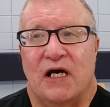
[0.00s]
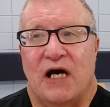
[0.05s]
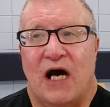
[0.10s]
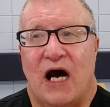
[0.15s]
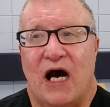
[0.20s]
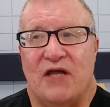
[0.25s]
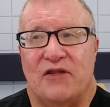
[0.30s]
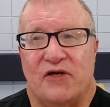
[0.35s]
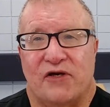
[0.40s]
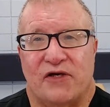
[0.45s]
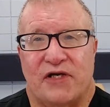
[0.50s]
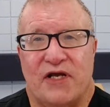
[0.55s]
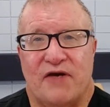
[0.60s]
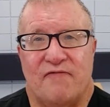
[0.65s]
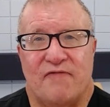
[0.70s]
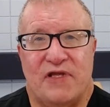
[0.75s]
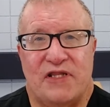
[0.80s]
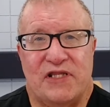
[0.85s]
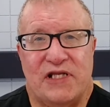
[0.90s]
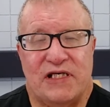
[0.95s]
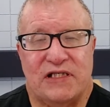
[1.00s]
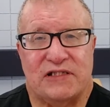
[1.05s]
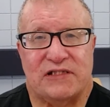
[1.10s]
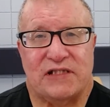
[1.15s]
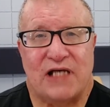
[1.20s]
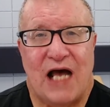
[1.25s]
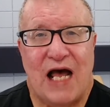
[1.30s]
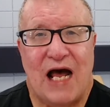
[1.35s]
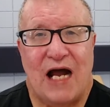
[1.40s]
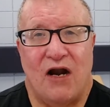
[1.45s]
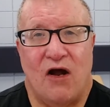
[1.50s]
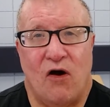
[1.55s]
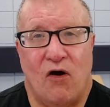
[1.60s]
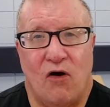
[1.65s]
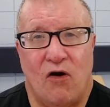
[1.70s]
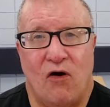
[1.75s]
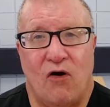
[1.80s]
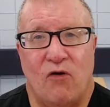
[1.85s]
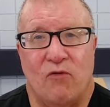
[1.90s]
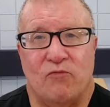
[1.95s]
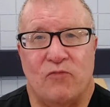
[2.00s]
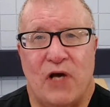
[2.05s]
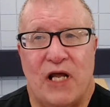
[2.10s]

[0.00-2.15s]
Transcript: They're given this at home,